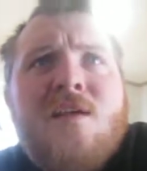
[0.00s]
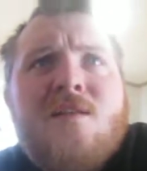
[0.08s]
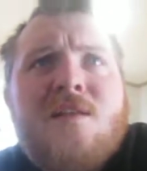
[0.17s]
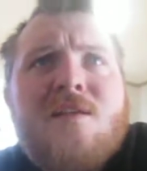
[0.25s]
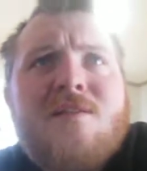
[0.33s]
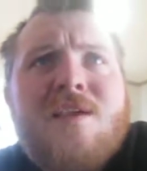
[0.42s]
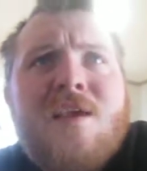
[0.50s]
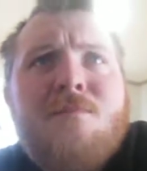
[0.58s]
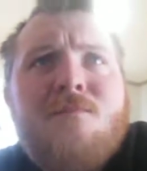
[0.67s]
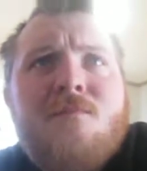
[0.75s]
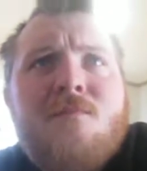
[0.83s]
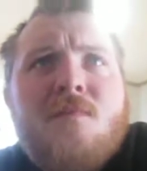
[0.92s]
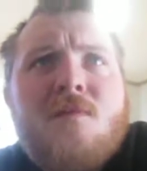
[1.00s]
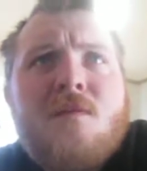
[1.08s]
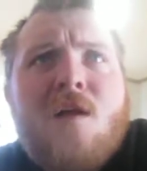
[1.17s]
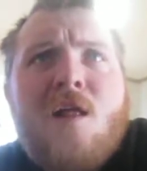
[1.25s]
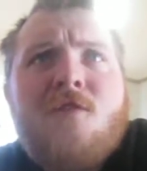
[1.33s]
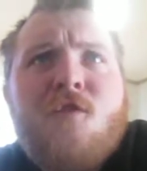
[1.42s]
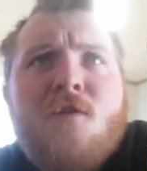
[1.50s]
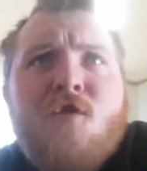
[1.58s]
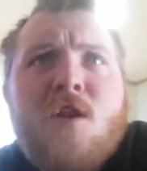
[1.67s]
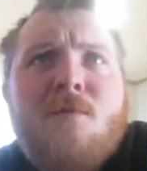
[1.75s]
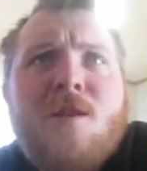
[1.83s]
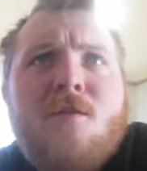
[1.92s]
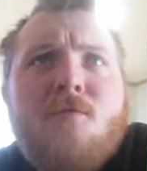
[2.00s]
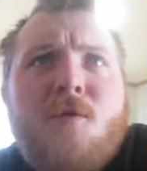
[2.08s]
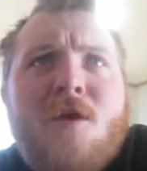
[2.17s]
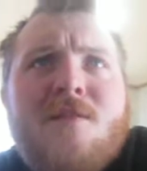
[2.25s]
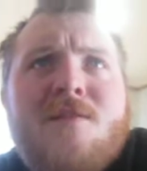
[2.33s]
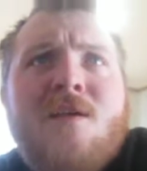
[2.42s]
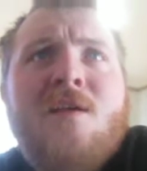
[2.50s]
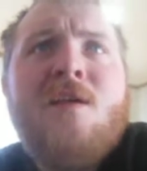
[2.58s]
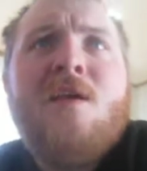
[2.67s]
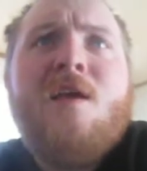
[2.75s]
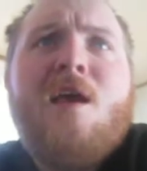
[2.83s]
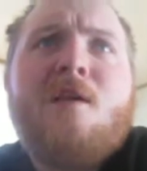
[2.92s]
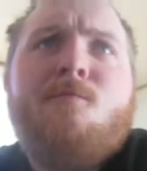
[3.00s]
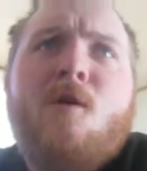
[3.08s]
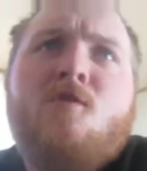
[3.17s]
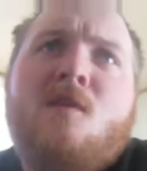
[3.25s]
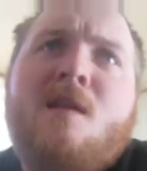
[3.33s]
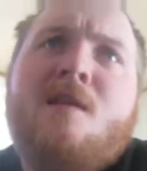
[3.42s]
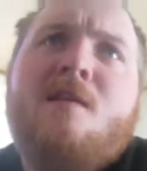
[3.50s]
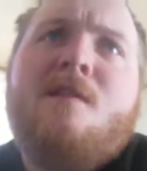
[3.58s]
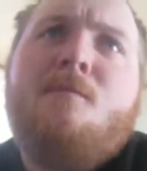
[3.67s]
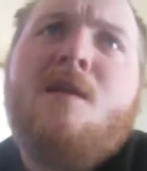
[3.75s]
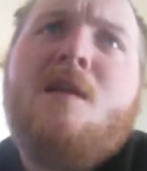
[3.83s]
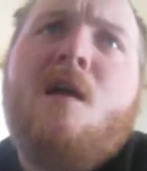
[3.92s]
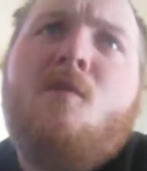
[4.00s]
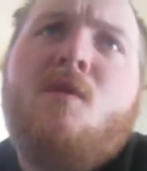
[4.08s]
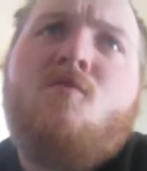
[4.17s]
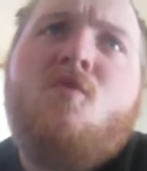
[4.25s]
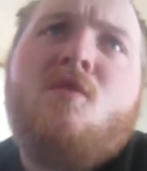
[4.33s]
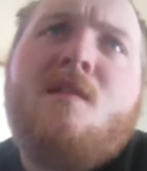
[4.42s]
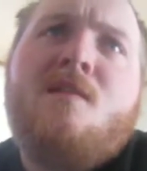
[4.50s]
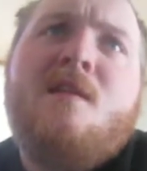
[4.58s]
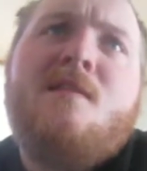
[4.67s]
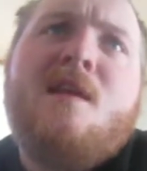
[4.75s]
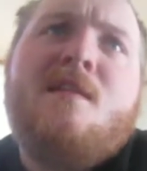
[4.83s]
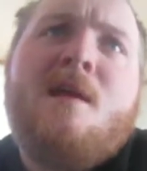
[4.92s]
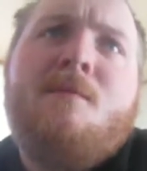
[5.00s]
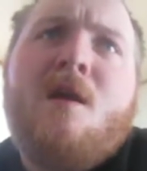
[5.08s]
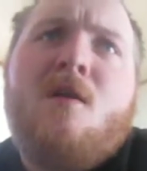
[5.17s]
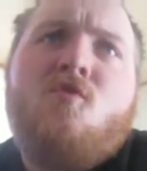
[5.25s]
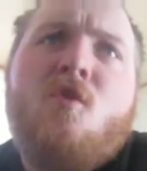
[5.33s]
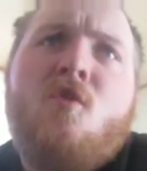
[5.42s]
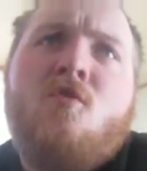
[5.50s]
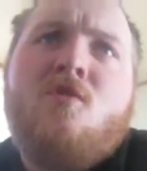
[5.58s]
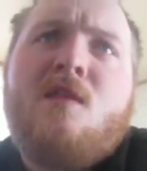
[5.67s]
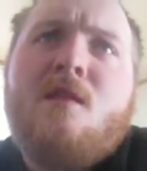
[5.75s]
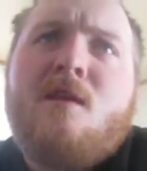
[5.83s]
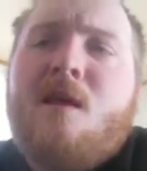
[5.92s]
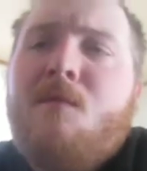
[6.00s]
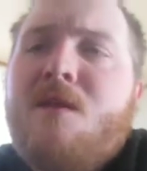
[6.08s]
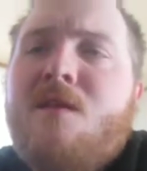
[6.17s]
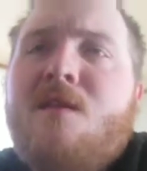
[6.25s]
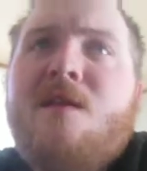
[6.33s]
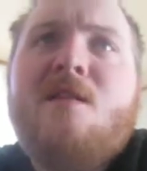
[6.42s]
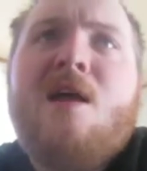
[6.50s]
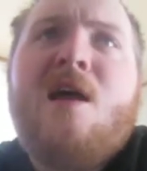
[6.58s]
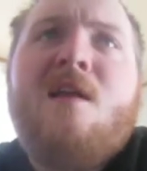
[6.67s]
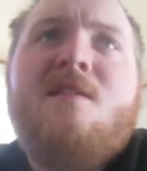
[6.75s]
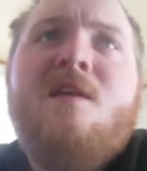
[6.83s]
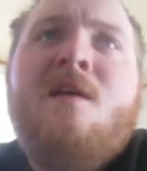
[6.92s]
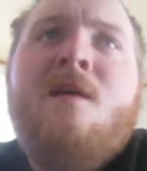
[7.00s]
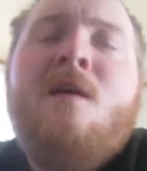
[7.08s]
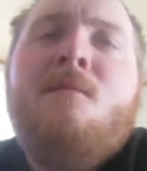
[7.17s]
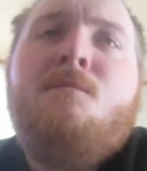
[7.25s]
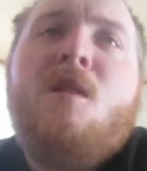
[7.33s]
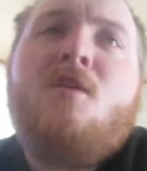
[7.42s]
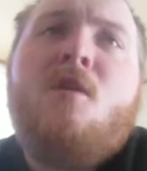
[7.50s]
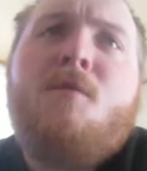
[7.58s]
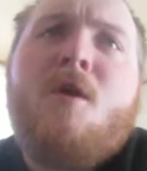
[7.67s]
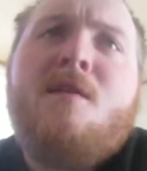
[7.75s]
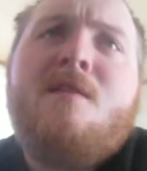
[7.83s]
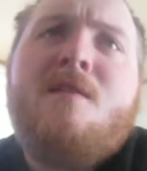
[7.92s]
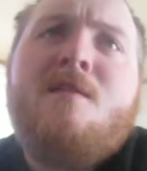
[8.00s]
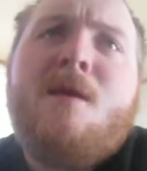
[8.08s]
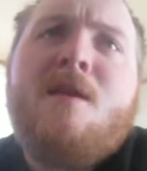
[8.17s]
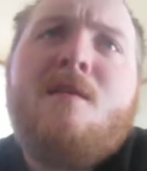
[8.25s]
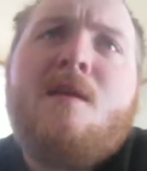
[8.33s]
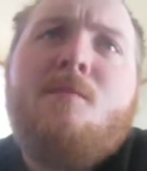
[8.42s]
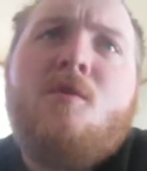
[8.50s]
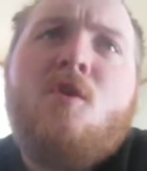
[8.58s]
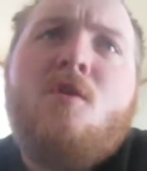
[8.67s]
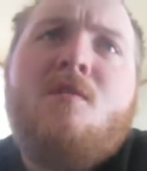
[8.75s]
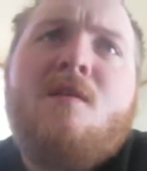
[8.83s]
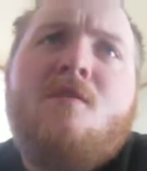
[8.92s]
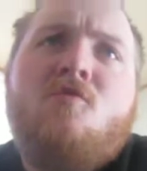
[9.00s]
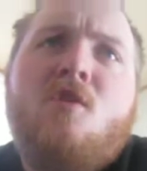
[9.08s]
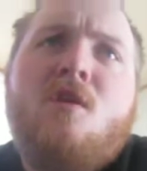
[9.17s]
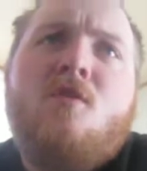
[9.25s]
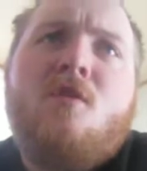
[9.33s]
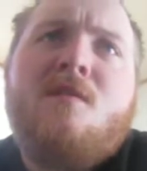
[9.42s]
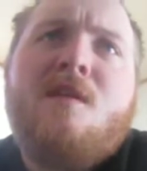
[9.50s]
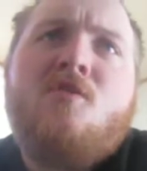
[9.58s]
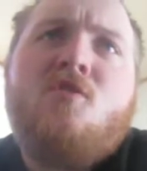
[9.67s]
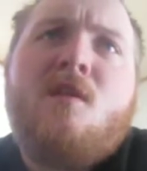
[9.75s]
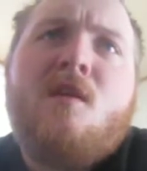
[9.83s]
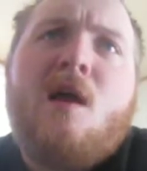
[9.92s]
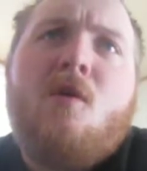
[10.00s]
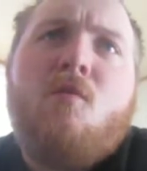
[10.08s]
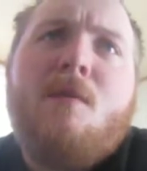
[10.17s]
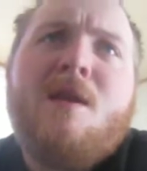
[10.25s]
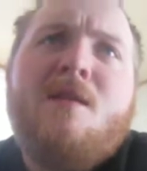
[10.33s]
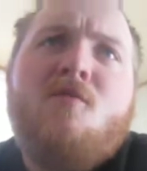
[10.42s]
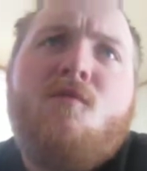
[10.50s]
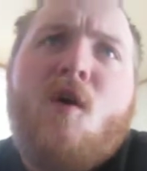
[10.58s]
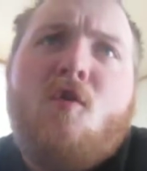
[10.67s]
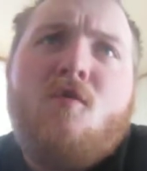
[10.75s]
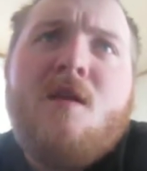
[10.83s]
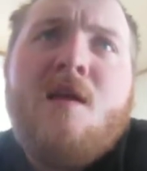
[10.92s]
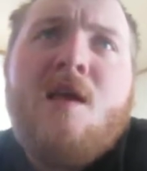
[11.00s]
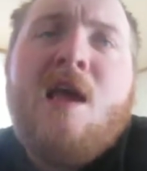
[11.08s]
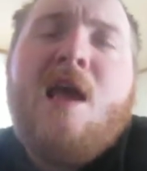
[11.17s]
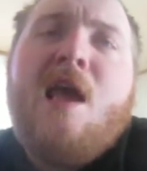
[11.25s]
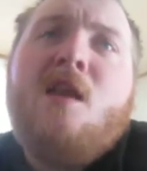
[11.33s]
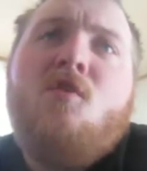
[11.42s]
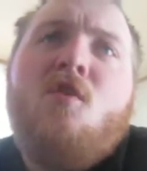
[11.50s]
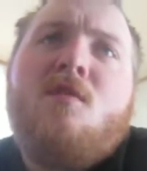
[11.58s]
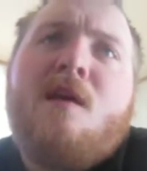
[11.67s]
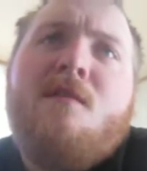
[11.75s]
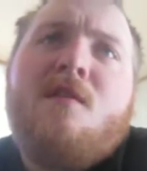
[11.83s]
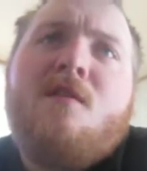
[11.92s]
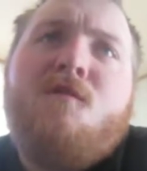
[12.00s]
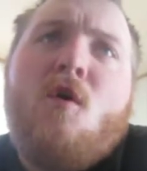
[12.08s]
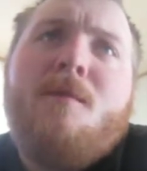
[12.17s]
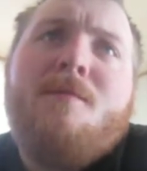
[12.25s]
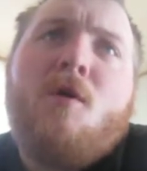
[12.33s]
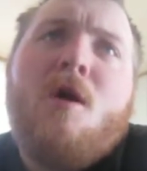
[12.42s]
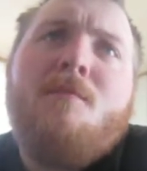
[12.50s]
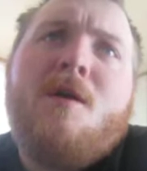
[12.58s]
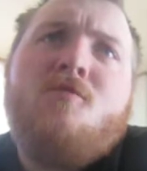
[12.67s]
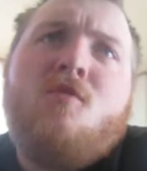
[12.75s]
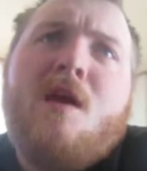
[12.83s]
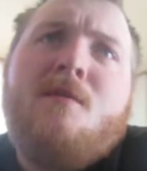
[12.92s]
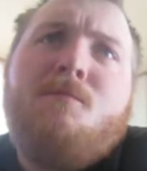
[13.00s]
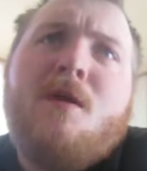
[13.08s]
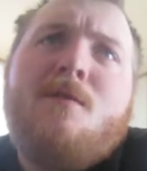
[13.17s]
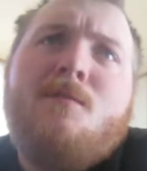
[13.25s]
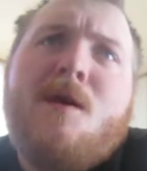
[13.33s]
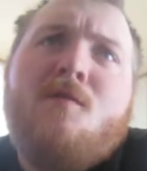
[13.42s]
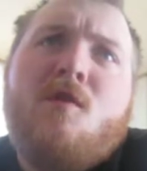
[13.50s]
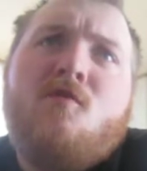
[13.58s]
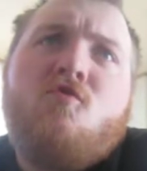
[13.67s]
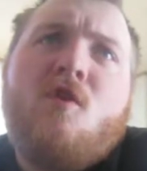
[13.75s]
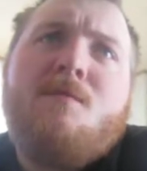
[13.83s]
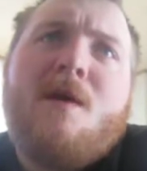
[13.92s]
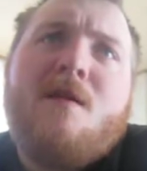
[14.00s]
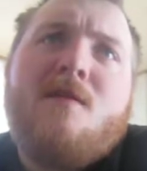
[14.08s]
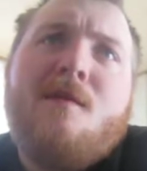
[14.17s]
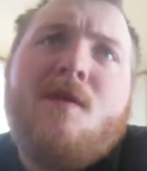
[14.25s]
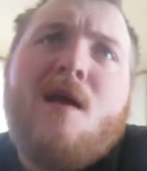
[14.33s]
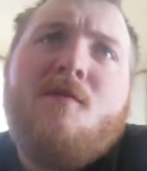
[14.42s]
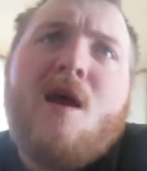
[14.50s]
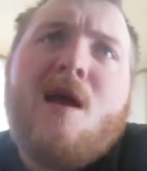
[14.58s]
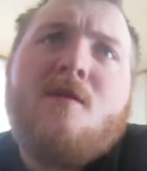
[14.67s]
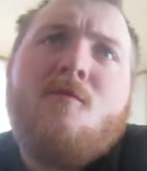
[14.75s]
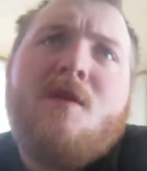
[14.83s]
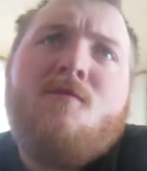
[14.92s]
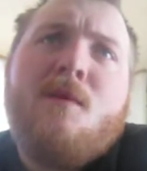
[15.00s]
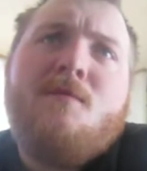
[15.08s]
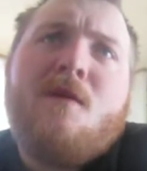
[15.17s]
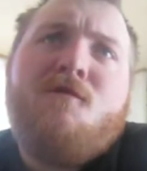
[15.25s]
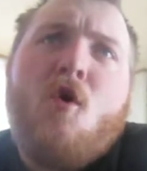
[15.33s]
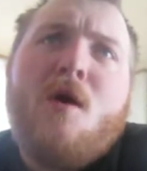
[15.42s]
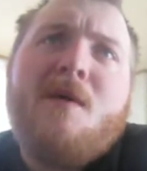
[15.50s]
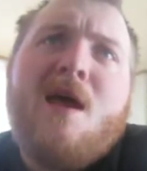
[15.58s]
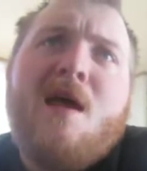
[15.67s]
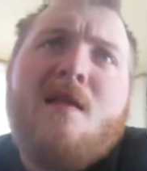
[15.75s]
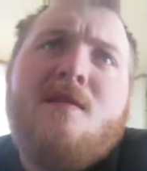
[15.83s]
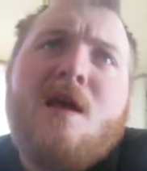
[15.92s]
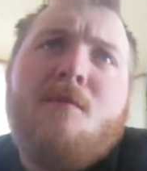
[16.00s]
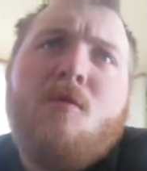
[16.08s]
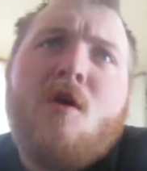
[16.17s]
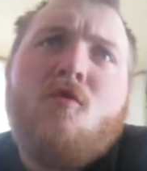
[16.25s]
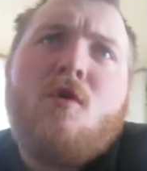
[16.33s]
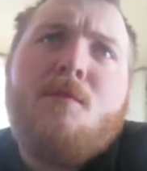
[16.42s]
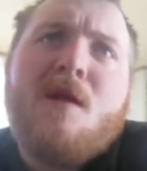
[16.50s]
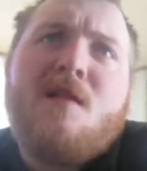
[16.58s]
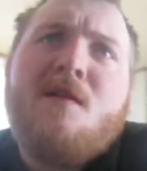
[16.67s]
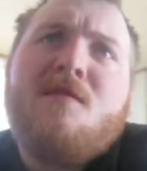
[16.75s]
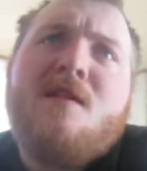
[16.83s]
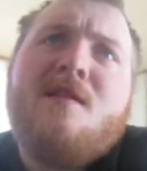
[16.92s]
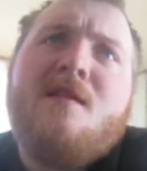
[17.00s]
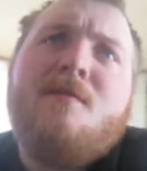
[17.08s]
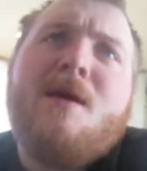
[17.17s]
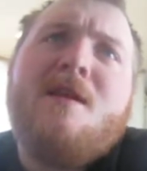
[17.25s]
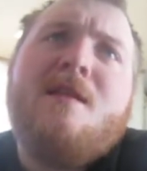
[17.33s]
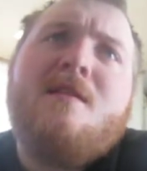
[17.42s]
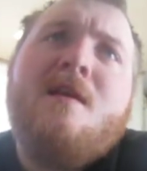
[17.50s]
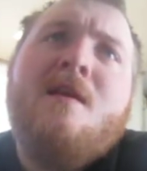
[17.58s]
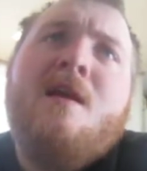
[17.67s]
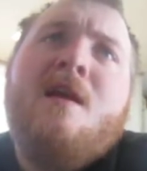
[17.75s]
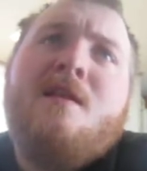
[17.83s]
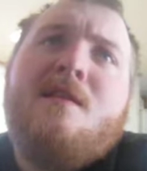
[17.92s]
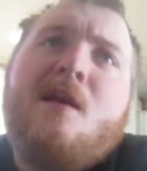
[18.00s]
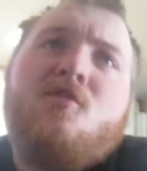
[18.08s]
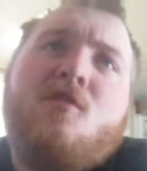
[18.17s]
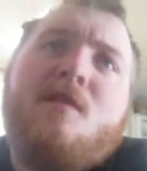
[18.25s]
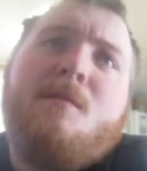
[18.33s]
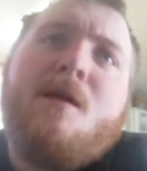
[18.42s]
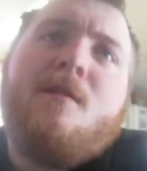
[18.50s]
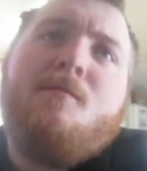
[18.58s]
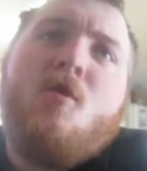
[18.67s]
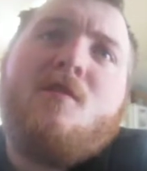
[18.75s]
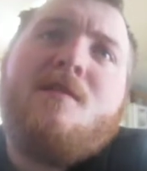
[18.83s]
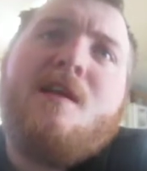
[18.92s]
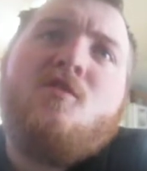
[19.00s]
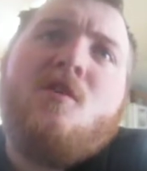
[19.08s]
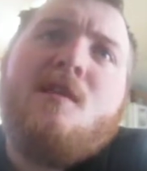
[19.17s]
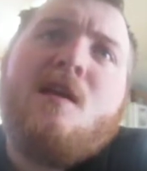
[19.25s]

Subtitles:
Next came called for freedom of the press, expression and assembly all restricted since that time. He also urged that the government legalize political parties, independent labor unions, and student organizations and allow women to vote. In a news conference, a former parliament and businessman was joined by several other activists from the forum and umbrella group of leftist, independent, nationalist, and Muslim organizations.